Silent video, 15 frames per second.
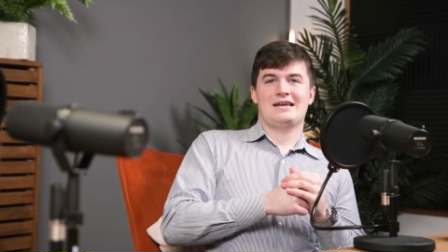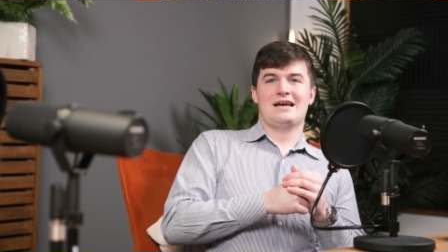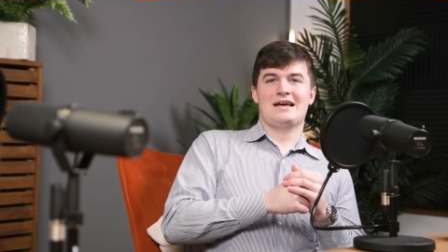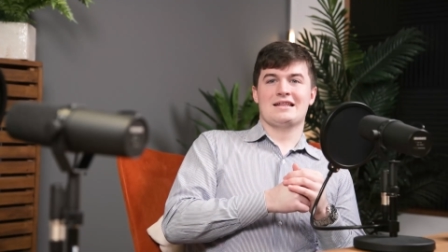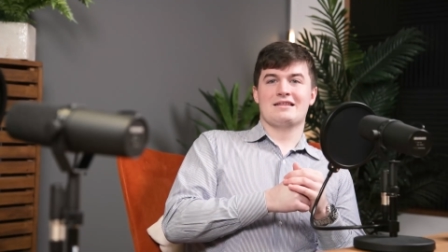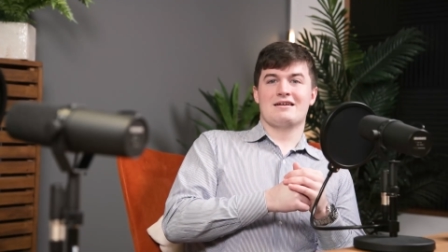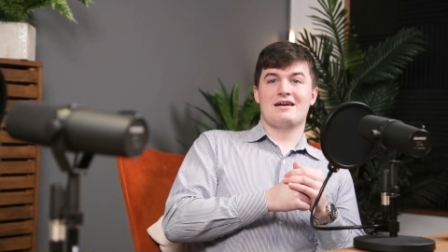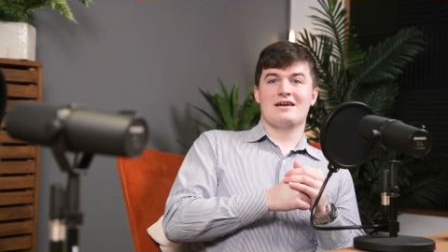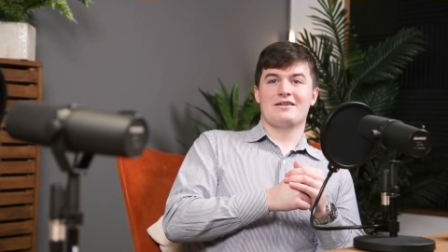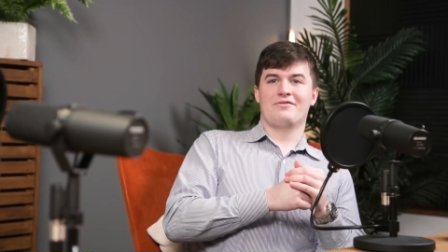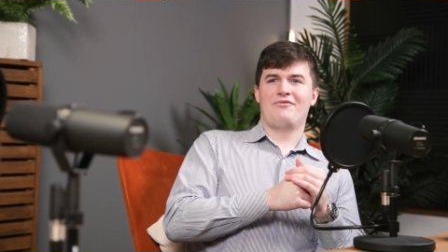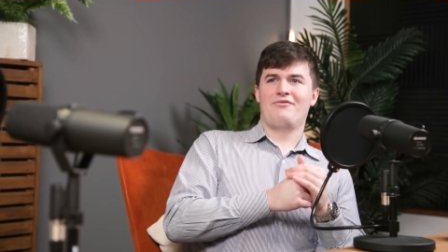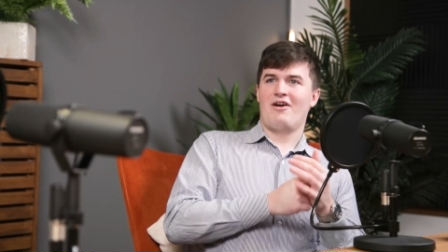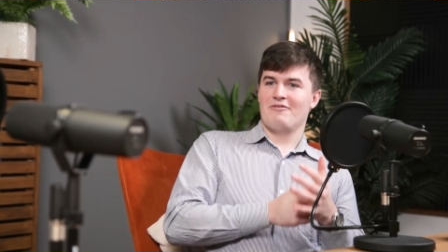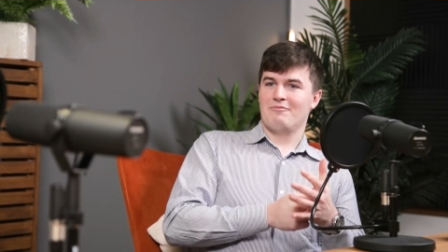And I had
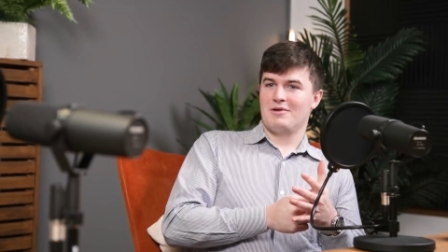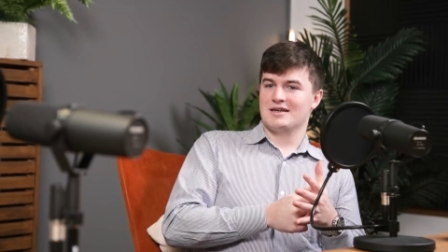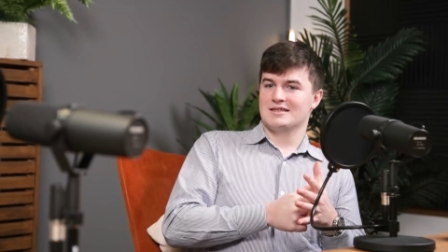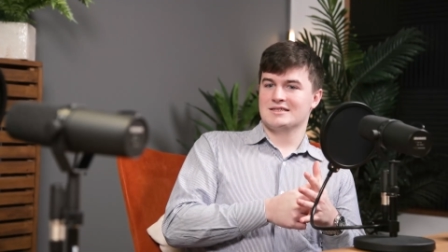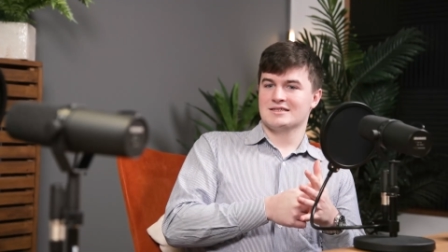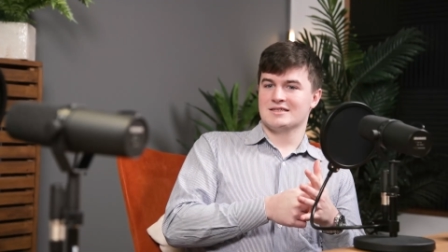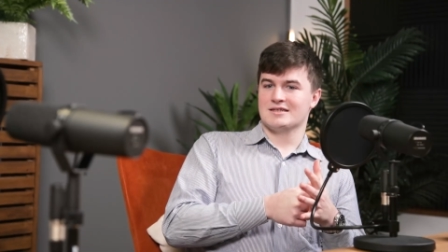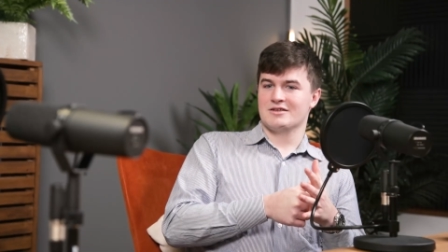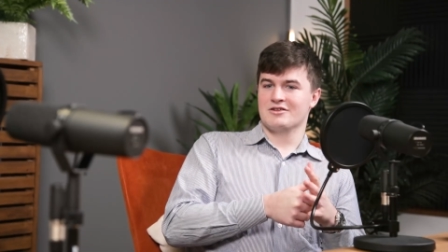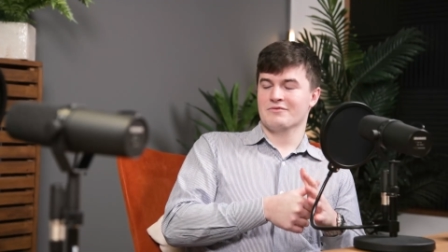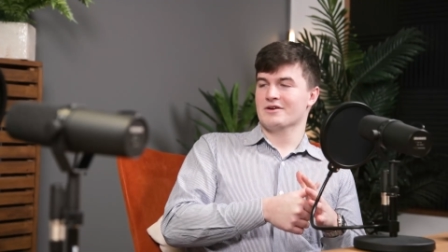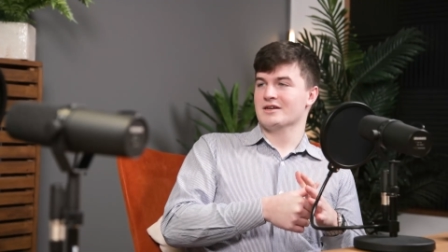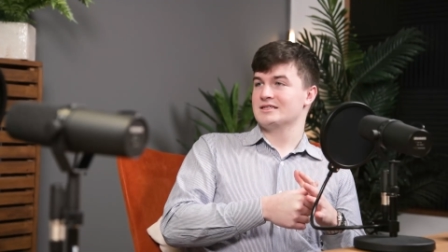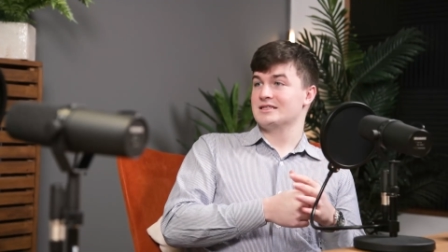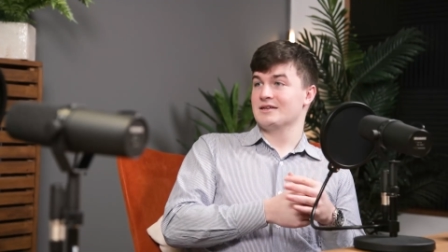5 places at
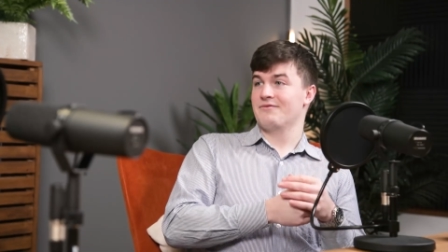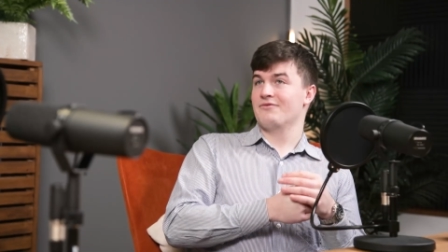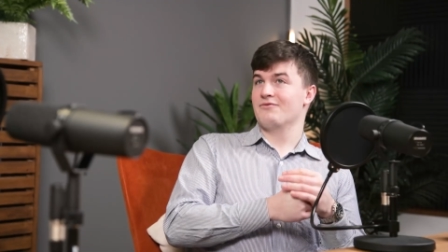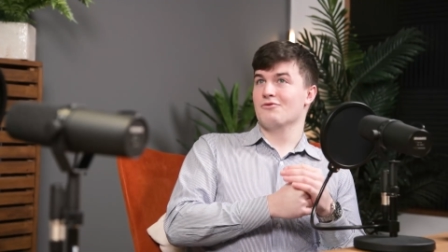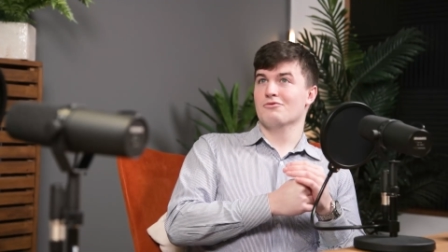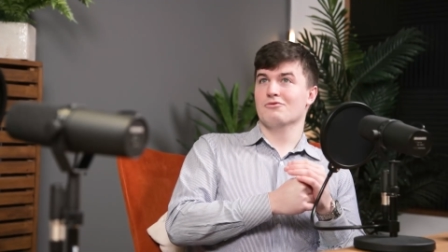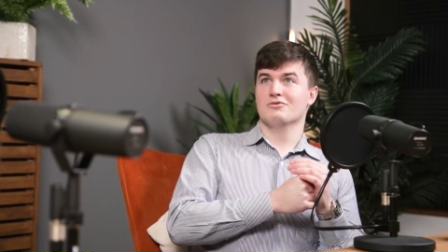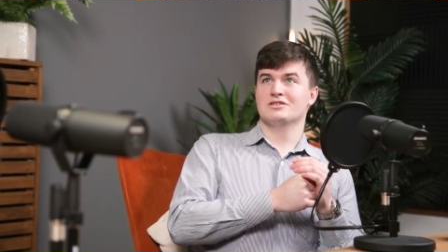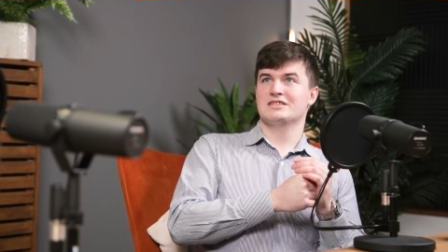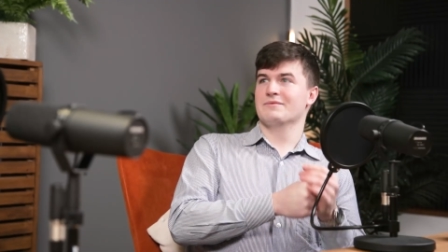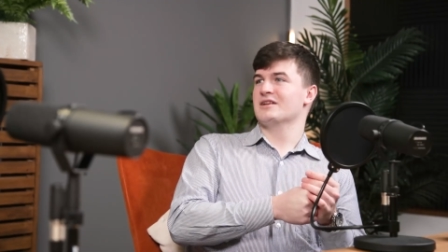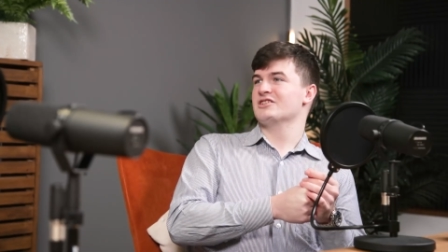university for civil